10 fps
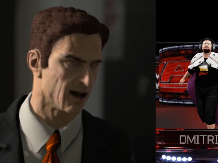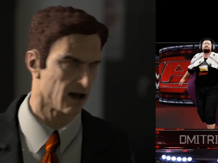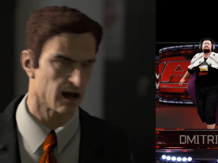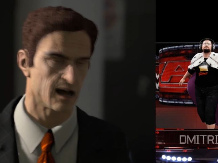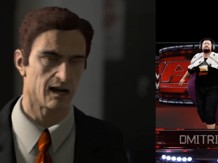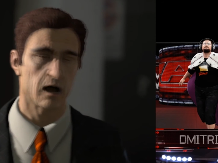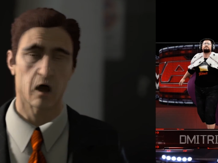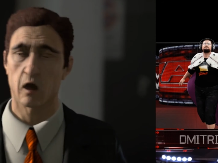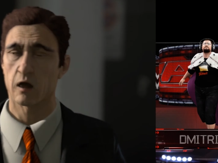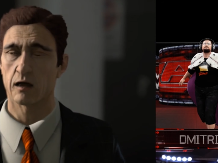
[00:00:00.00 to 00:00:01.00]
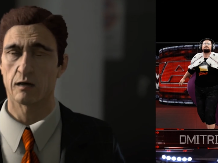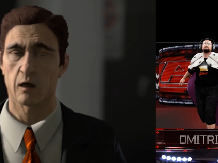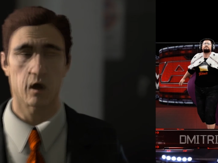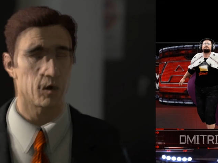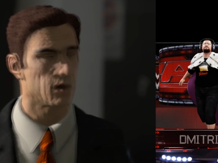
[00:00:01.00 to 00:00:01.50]
All right.
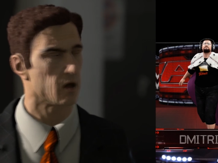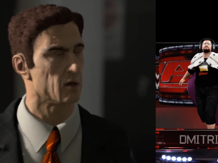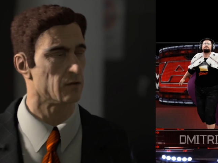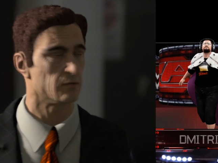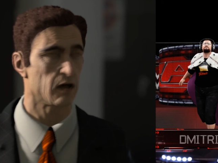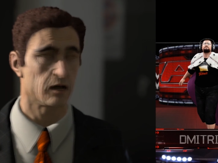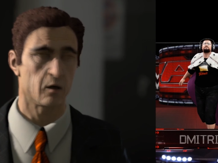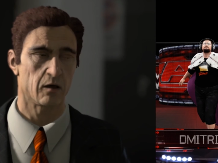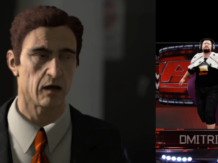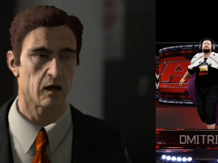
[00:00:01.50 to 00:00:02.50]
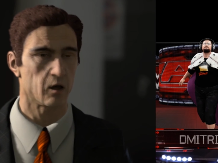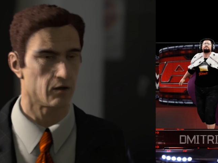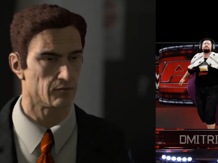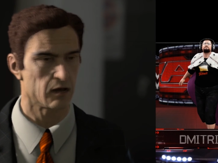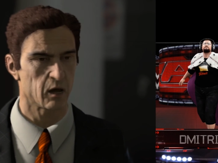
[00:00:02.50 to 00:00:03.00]
Well, we're down to
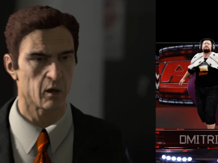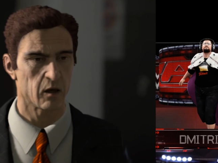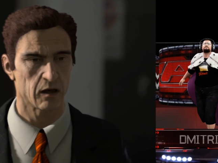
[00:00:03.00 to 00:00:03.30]
our final